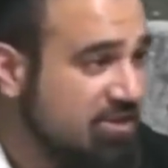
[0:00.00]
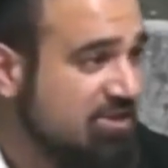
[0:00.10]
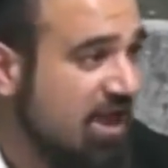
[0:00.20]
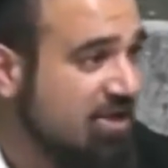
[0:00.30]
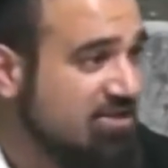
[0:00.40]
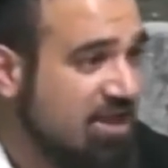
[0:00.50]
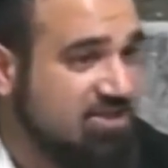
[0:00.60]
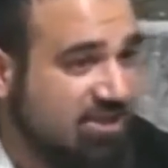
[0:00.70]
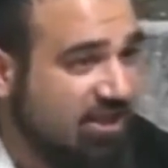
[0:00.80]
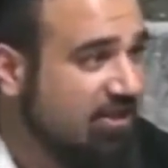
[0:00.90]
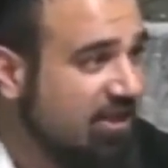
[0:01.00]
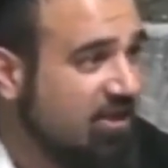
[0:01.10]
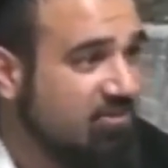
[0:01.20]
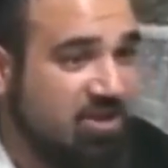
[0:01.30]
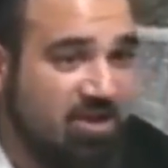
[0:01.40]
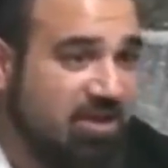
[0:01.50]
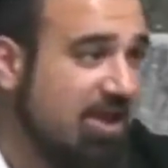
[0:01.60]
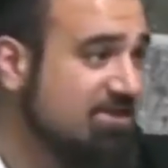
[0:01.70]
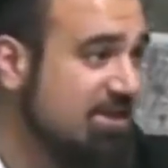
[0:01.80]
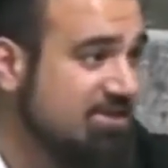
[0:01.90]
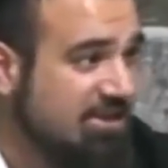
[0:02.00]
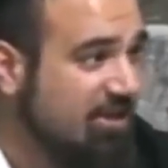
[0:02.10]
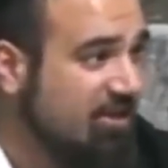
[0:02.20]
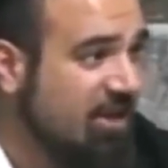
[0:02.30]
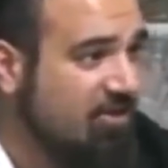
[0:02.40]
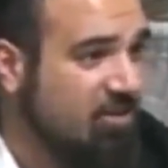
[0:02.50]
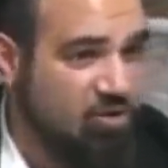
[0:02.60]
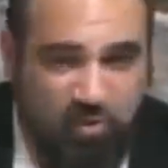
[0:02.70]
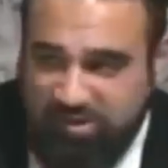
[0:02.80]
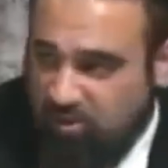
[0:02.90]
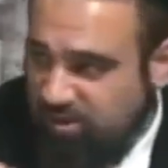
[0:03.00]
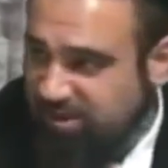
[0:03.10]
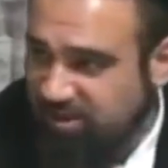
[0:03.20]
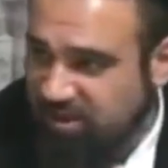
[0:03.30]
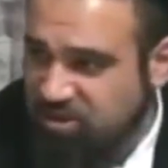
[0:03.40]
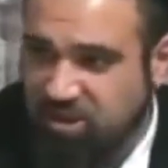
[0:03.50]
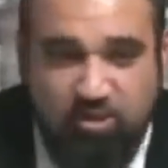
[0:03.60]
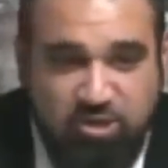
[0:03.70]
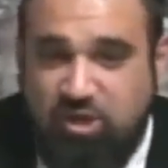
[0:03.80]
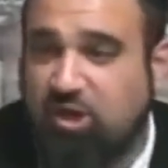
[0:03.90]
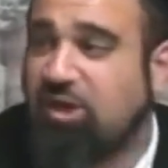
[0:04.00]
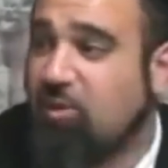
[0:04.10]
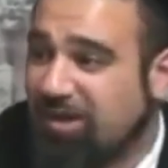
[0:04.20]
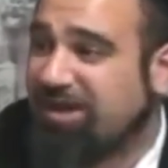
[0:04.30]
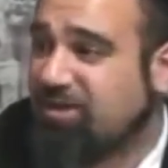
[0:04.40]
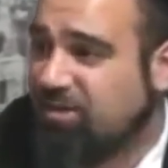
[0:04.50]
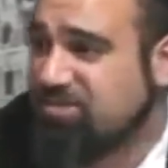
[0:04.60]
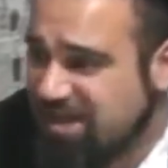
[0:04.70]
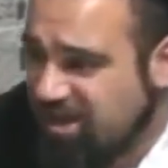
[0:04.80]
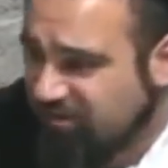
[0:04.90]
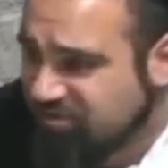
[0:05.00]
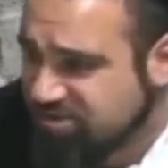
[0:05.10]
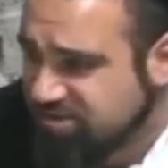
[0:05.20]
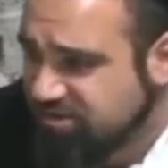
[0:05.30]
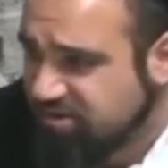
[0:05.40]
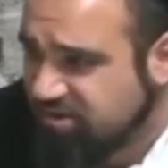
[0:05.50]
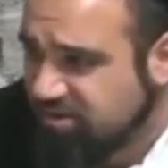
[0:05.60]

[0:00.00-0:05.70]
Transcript: This guy says kill him. The other guy says kill him. He goes, What? They want to kill each other? He goes, No, no, no. They want to kill themselves.